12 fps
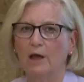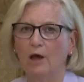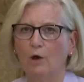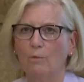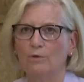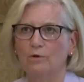
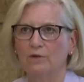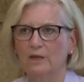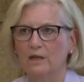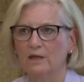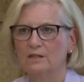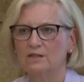help your
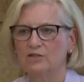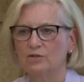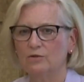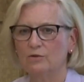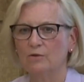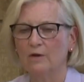kids
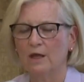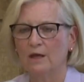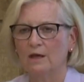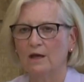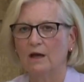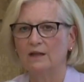to
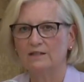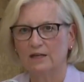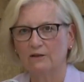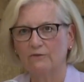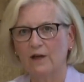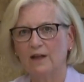
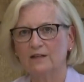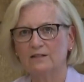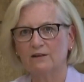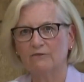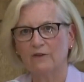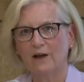identify and
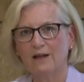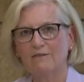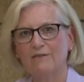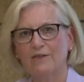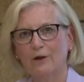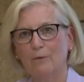define
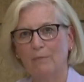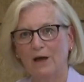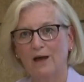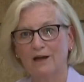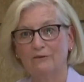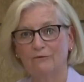their
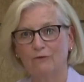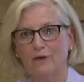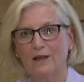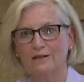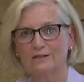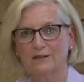pod of
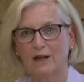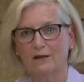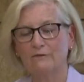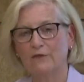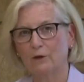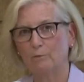friends, kind
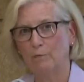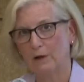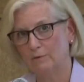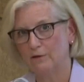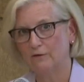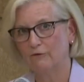of their
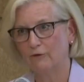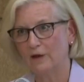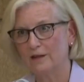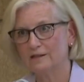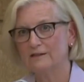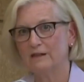bubble of
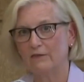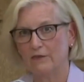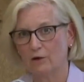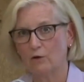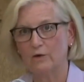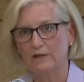friends that
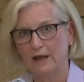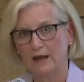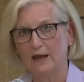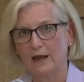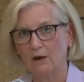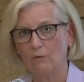they're going to
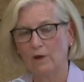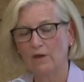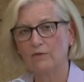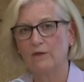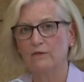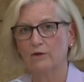hang out with
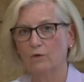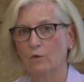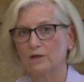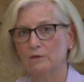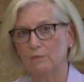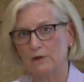and they're
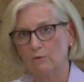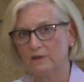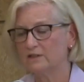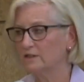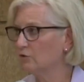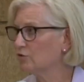going to be with
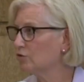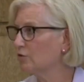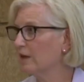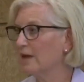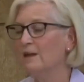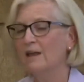
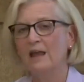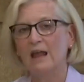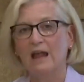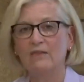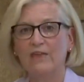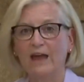socially.
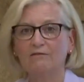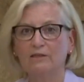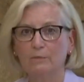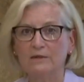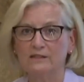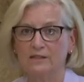And that
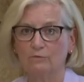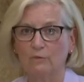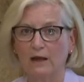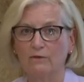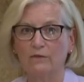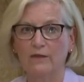limits it
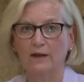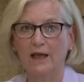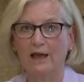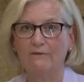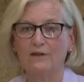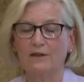rather than
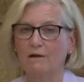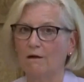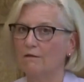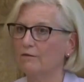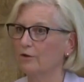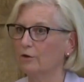having
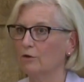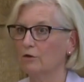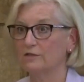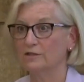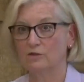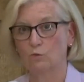their
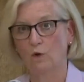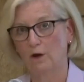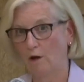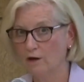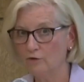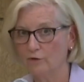closest
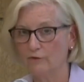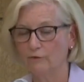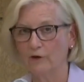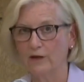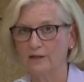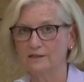100
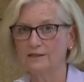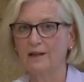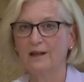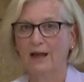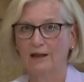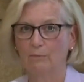friends
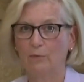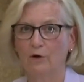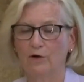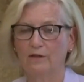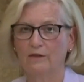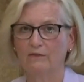at a
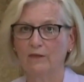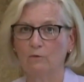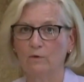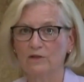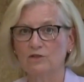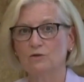party that they
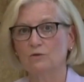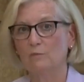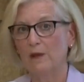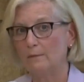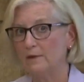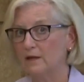went to.
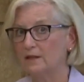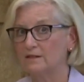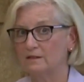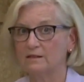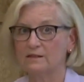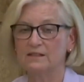Maybe it's
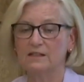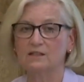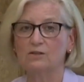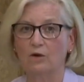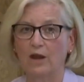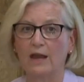the six
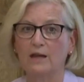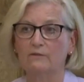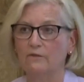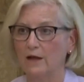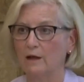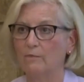or eight of
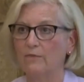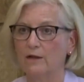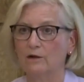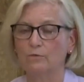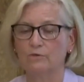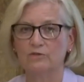them that
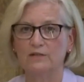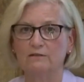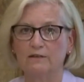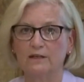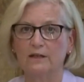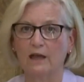are
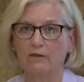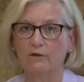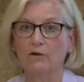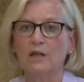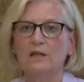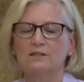routinely
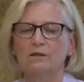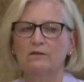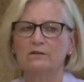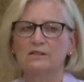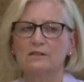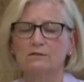together. So
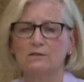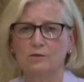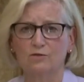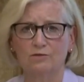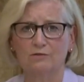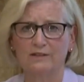there's still
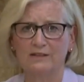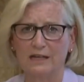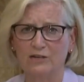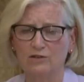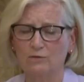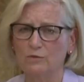
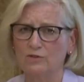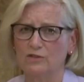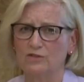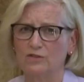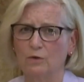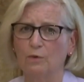socialization, which is
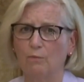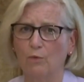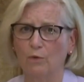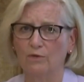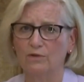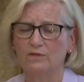so
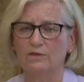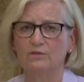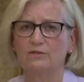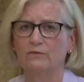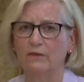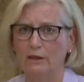important to their
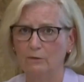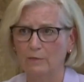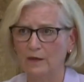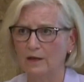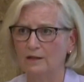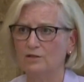
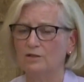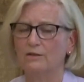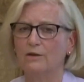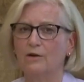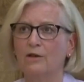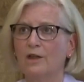development and to
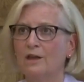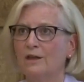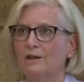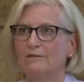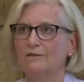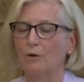their,
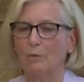their